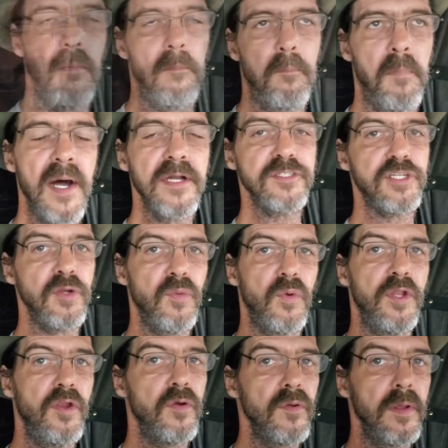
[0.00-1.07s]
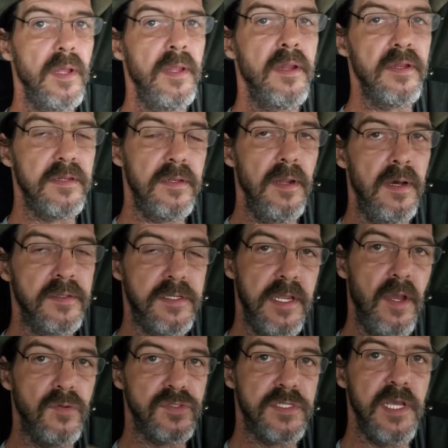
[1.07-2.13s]
Mind you, when you're in a
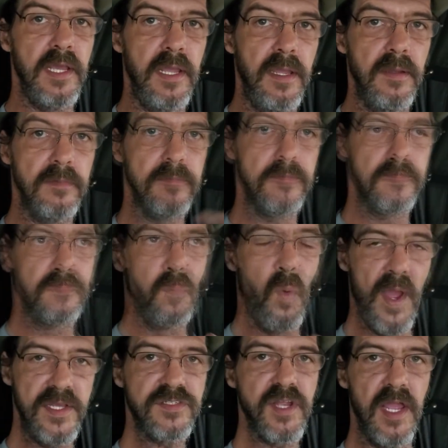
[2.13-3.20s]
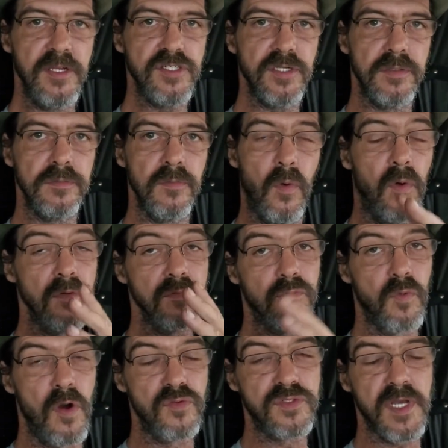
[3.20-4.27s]
DOT weigh station or
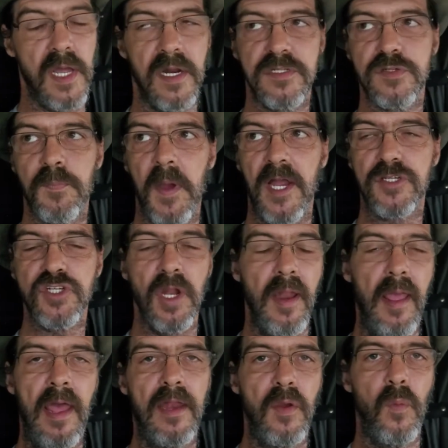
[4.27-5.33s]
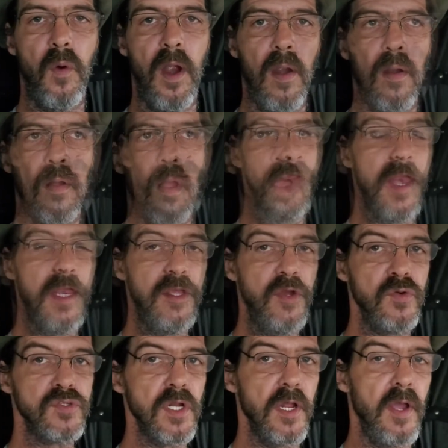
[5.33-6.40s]
roadside inspection anywhere, they
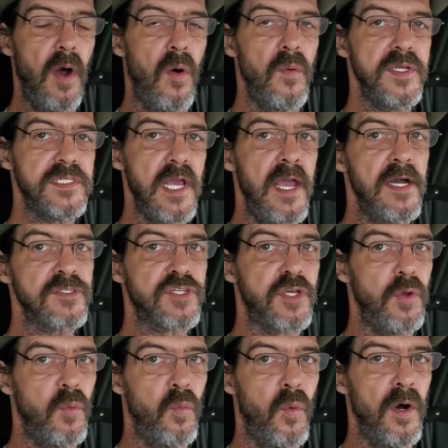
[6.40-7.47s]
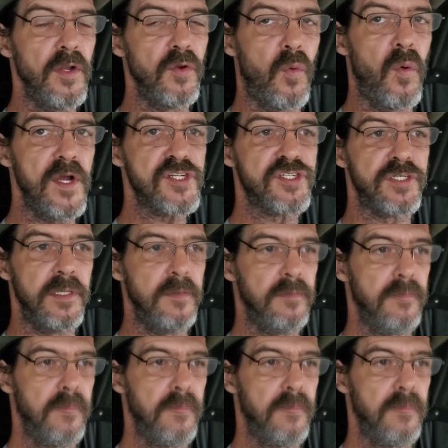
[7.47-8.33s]
usually always ask you one question.